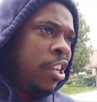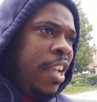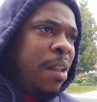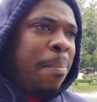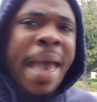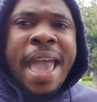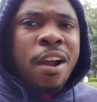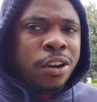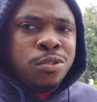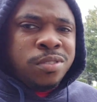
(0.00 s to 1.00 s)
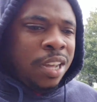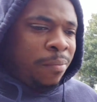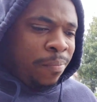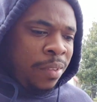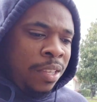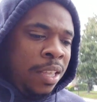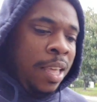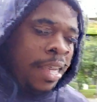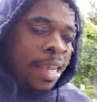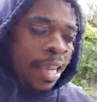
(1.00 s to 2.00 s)
to get a bag or do something.
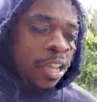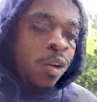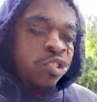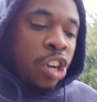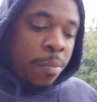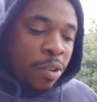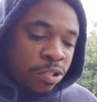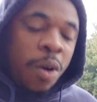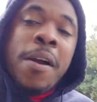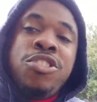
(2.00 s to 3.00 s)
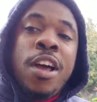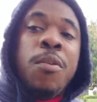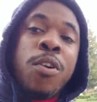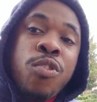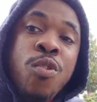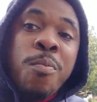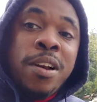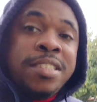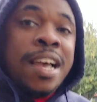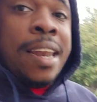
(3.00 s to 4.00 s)
And Coach Sherman was always trying to recruit
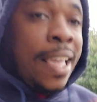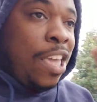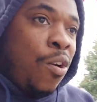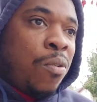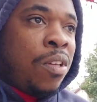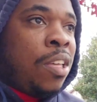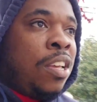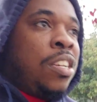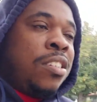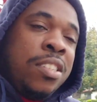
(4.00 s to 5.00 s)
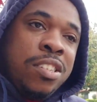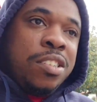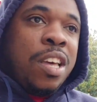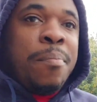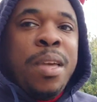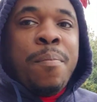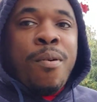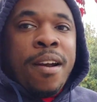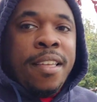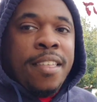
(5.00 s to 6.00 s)
Marshawn, like, yo, come be a
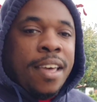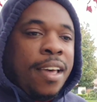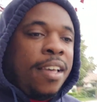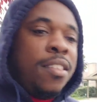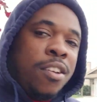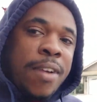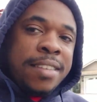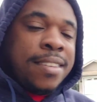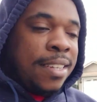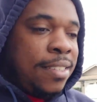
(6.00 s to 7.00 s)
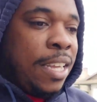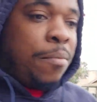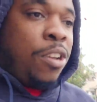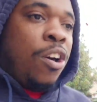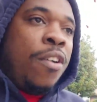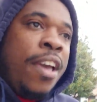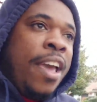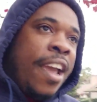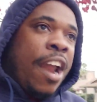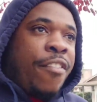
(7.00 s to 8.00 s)
part of the, the wrestling team. You know,
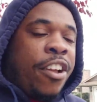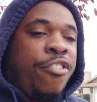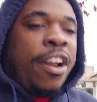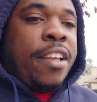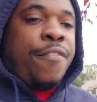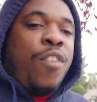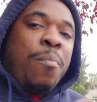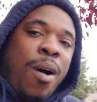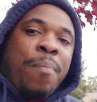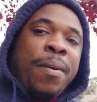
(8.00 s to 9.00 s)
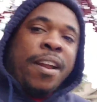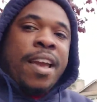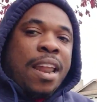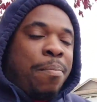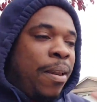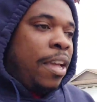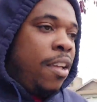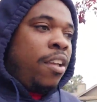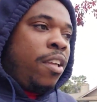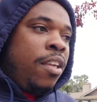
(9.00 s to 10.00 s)
every great football player got to play,